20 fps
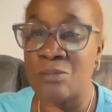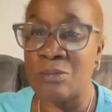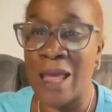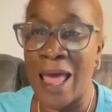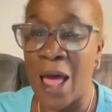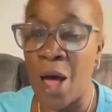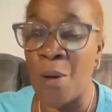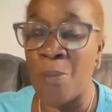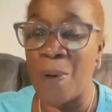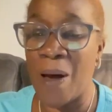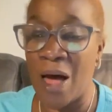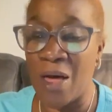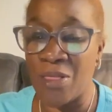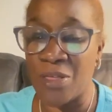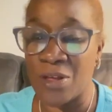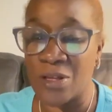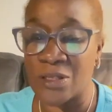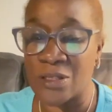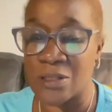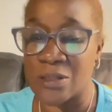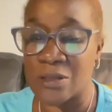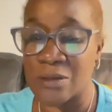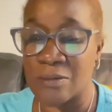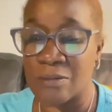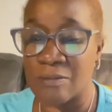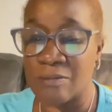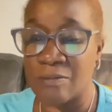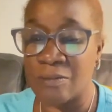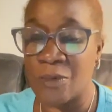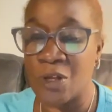help others.
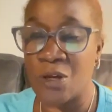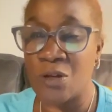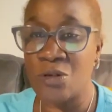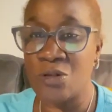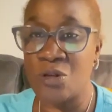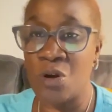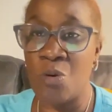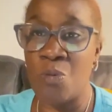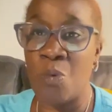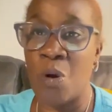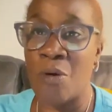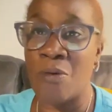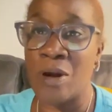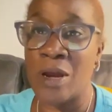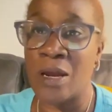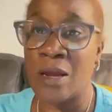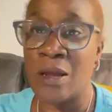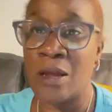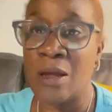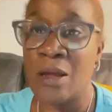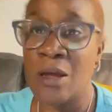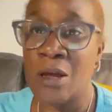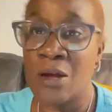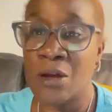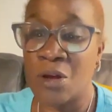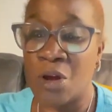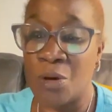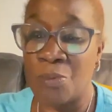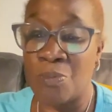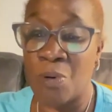Don't worry,
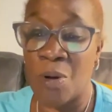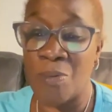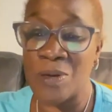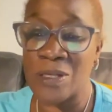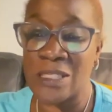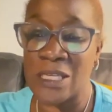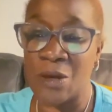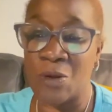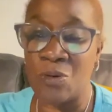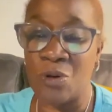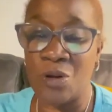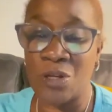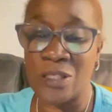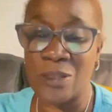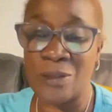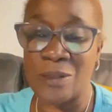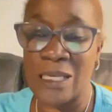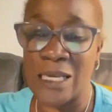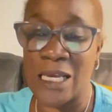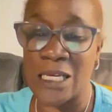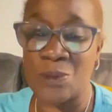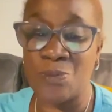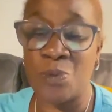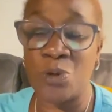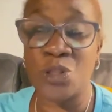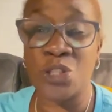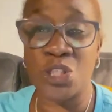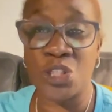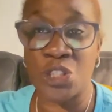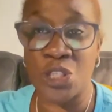God promised that he'll not see us
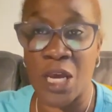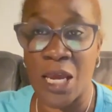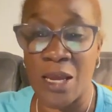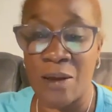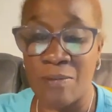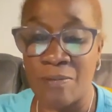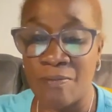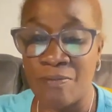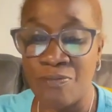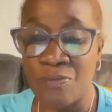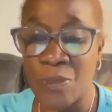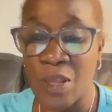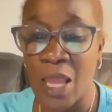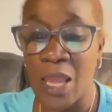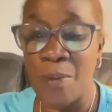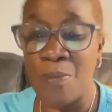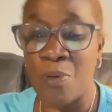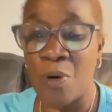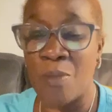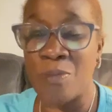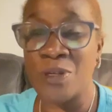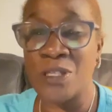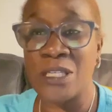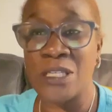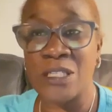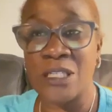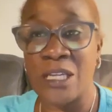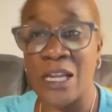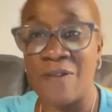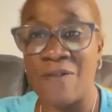put to shame. He
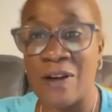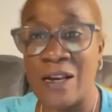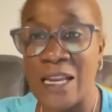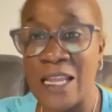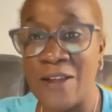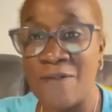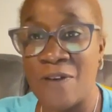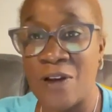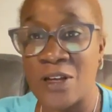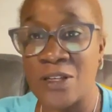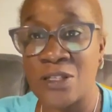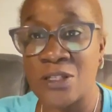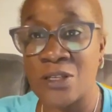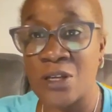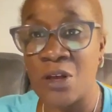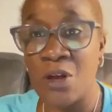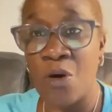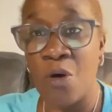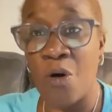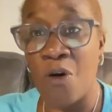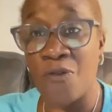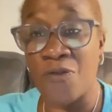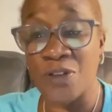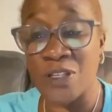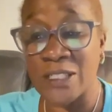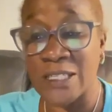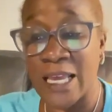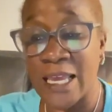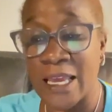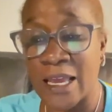promises to never leave us or
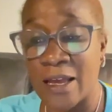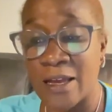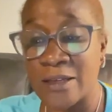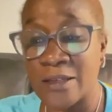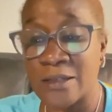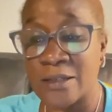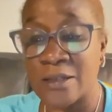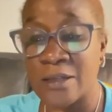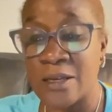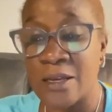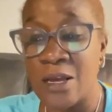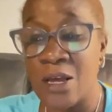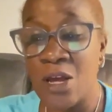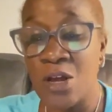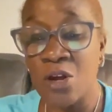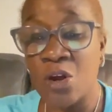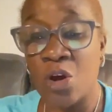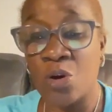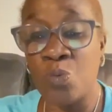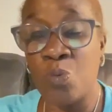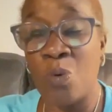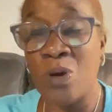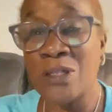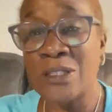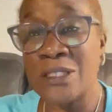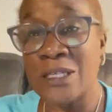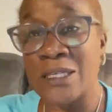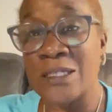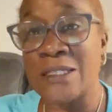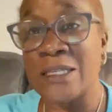forsake us. God
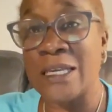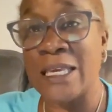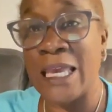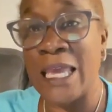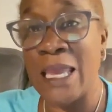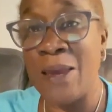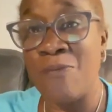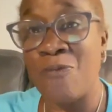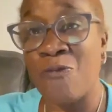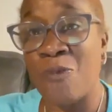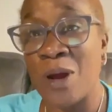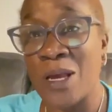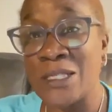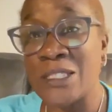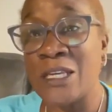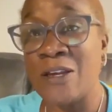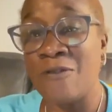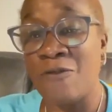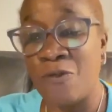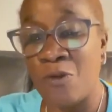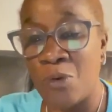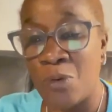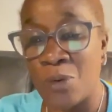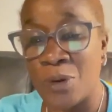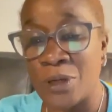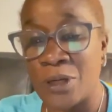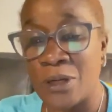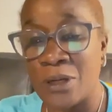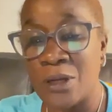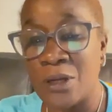wants us to keep pressing
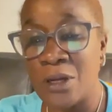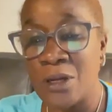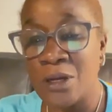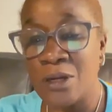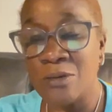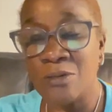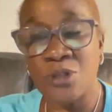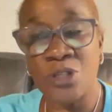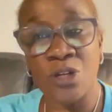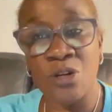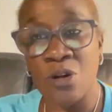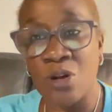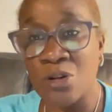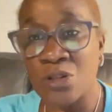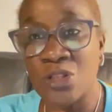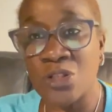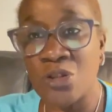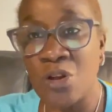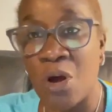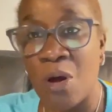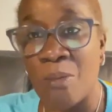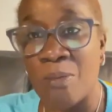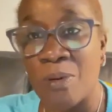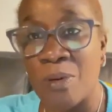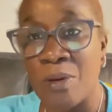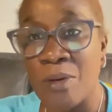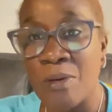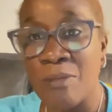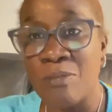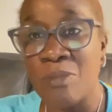forward, to not
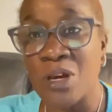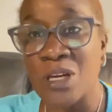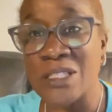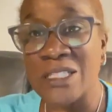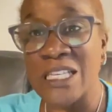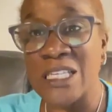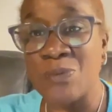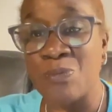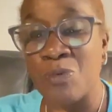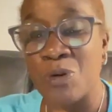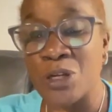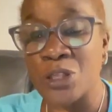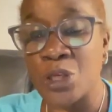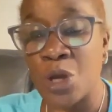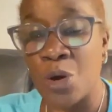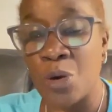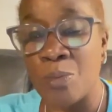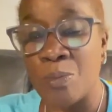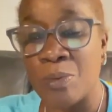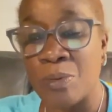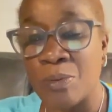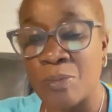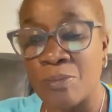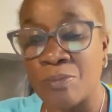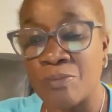stop, because this brings hope.